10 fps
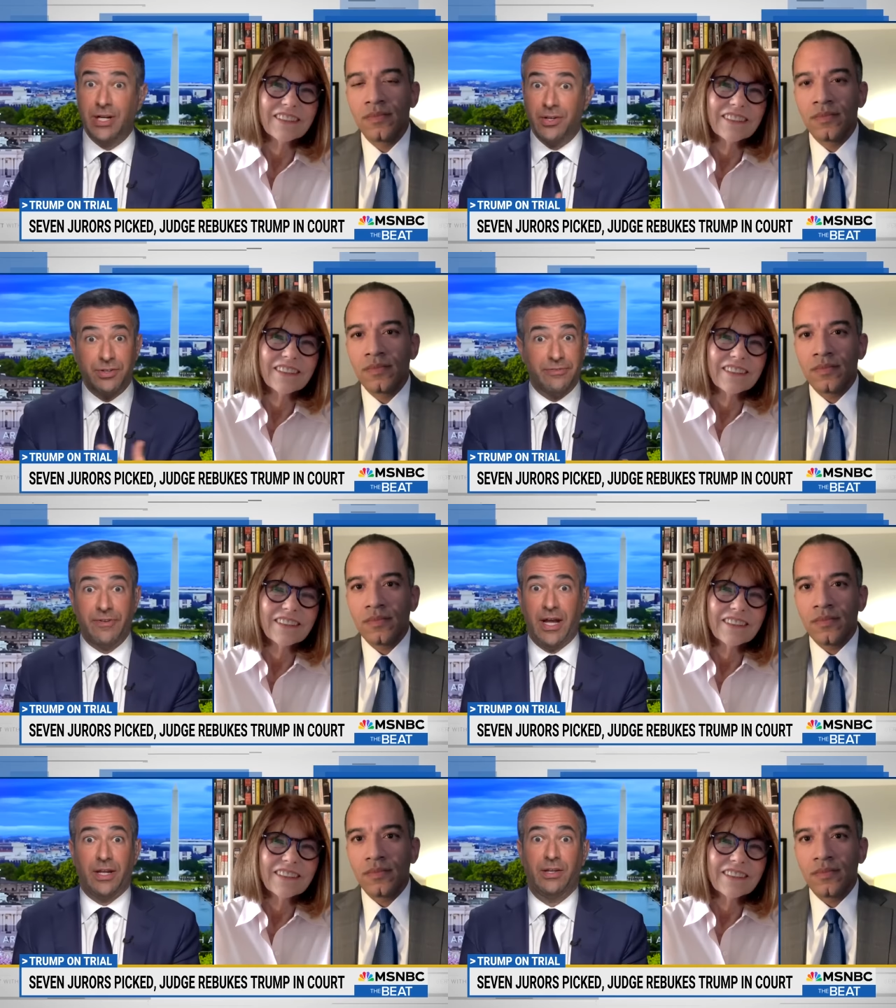Speaker 1: other
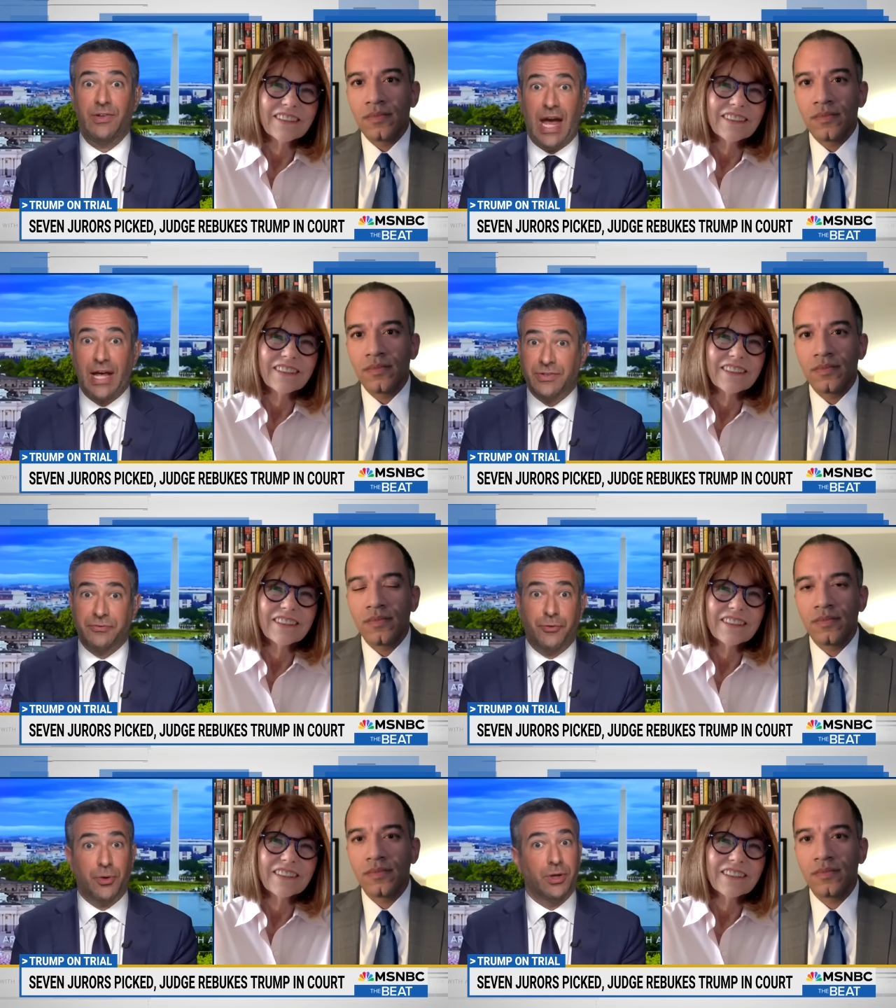defendants
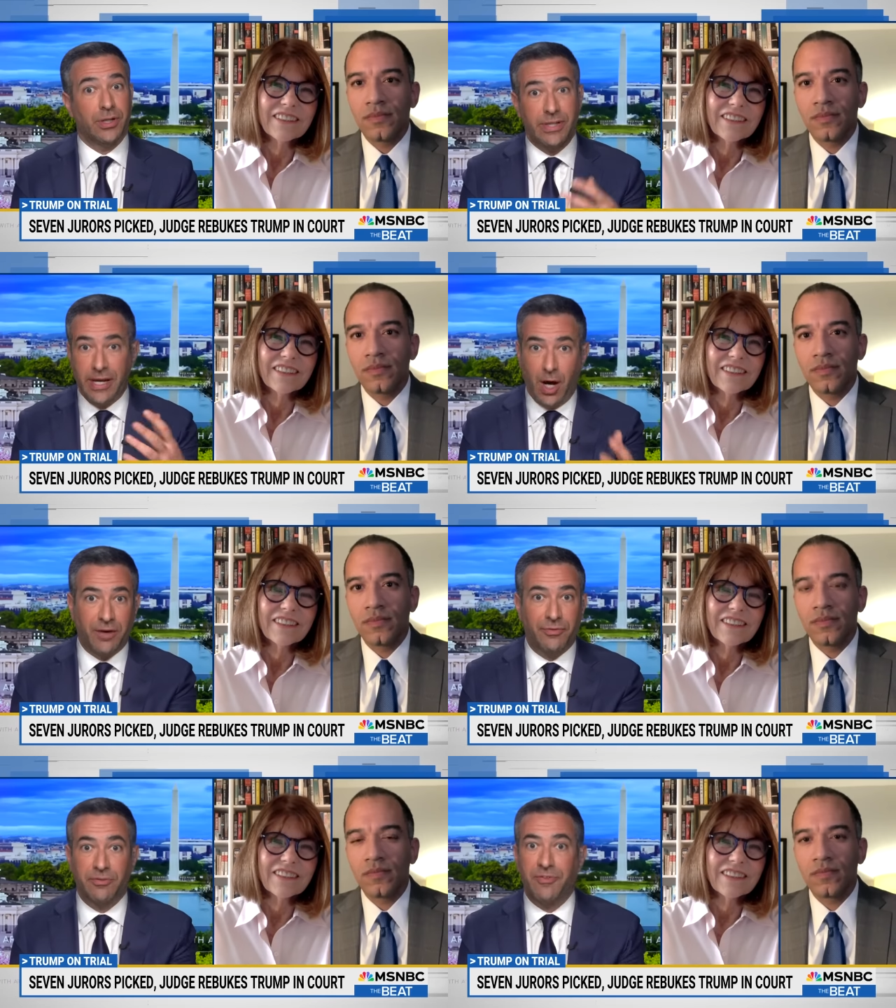ask for a day
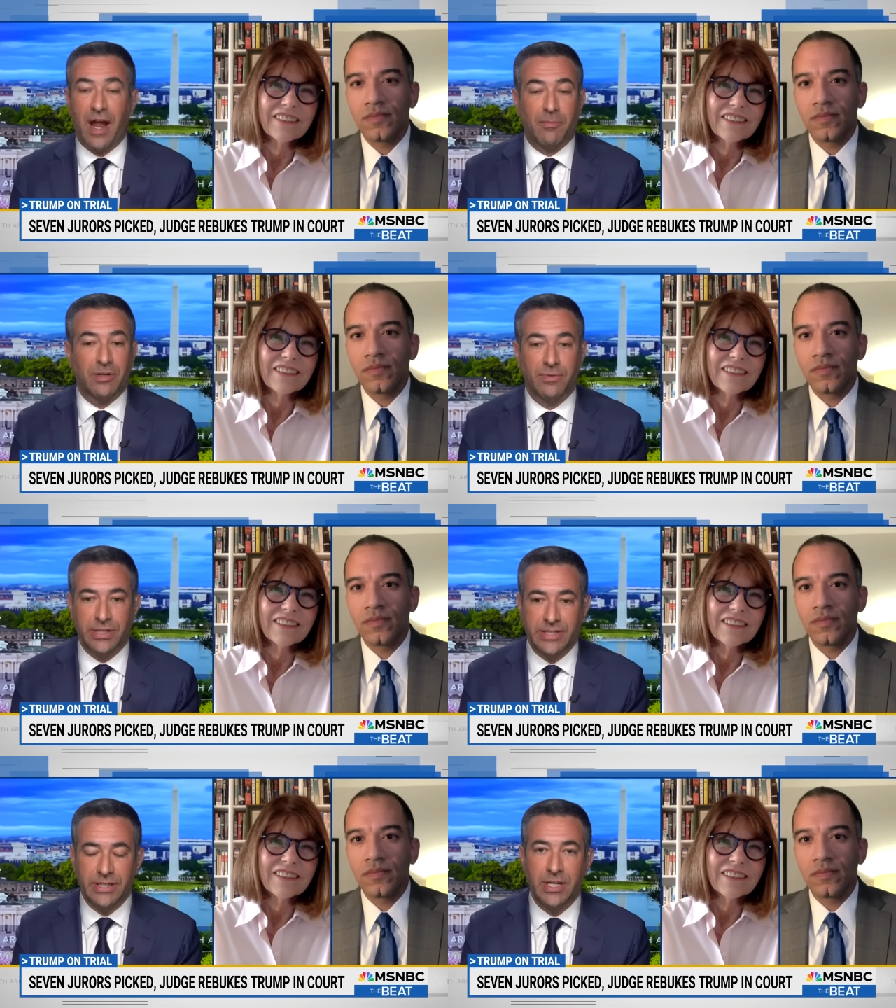off for a family
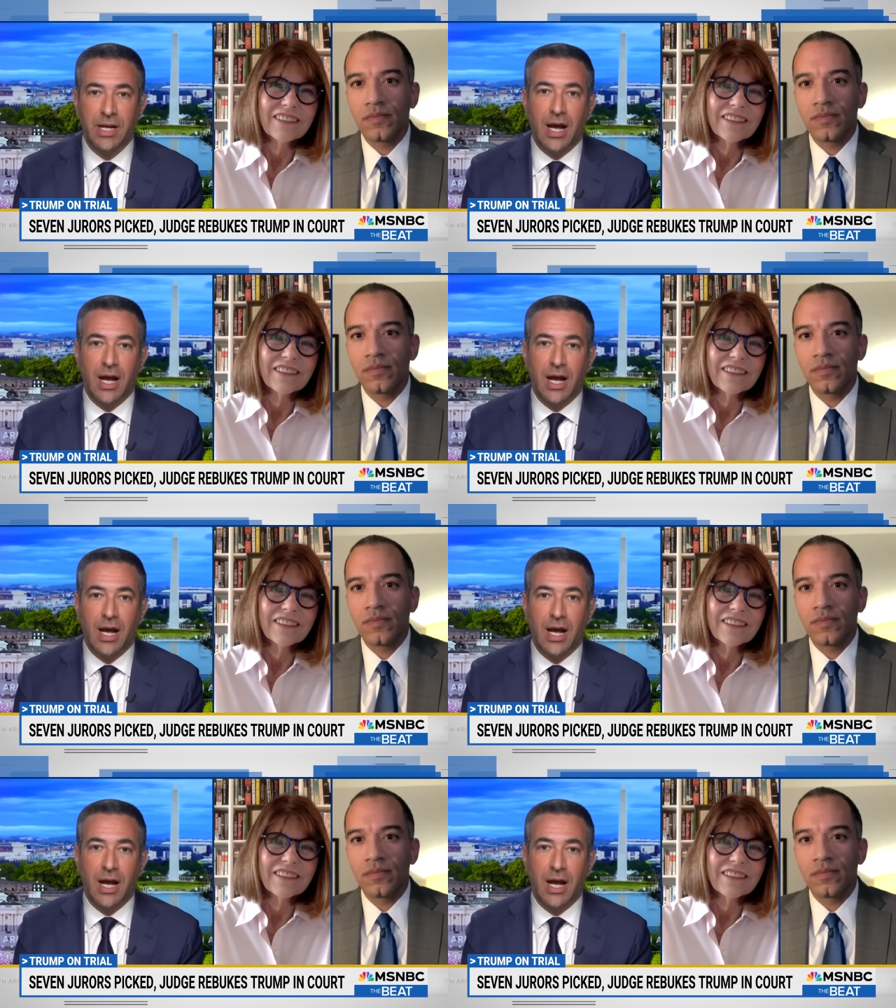reason